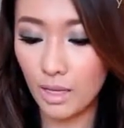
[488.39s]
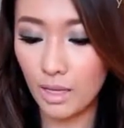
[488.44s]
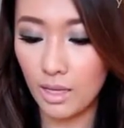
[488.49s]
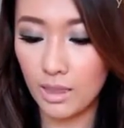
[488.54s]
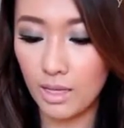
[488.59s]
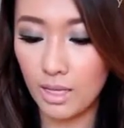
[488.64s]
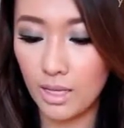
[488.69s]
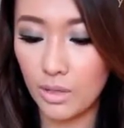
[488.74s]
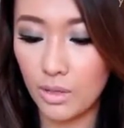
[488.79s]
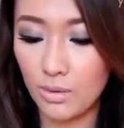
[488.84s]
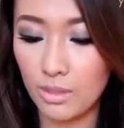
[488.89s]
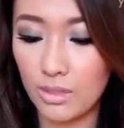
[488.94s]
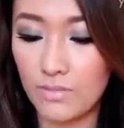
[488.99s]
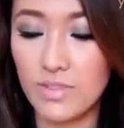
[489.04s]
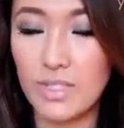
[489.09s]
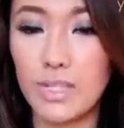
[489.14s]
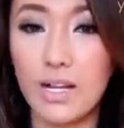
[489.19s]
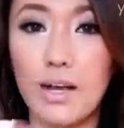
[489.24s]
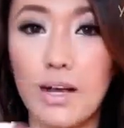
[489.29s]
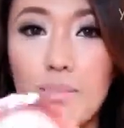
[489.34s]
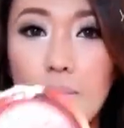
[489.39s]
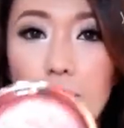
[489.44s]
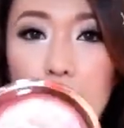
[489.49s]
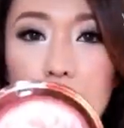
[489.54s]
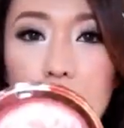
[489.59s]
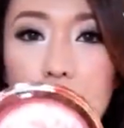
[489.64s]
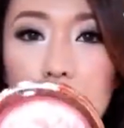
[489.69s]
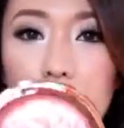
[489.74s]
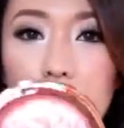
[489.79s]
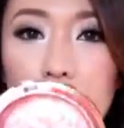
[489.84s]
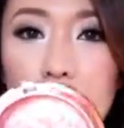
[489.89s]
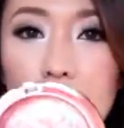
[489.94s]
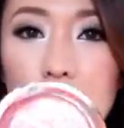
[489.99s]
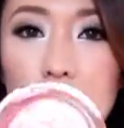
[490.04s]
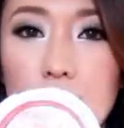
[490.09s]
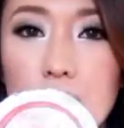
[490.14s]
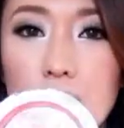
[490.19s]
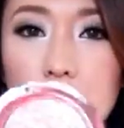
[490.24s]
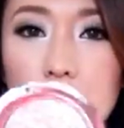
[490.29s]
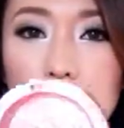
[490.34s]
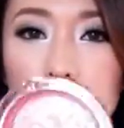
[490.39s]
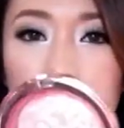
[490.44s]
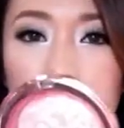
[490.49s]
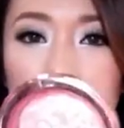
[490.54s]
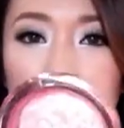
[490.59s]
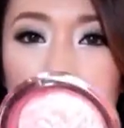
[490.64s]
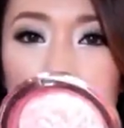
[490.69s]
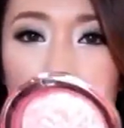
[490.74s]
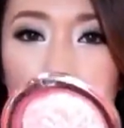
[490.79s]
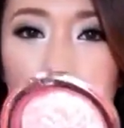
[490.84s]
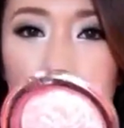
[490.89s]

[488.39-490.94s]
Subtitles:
and then you lift it up, and it has this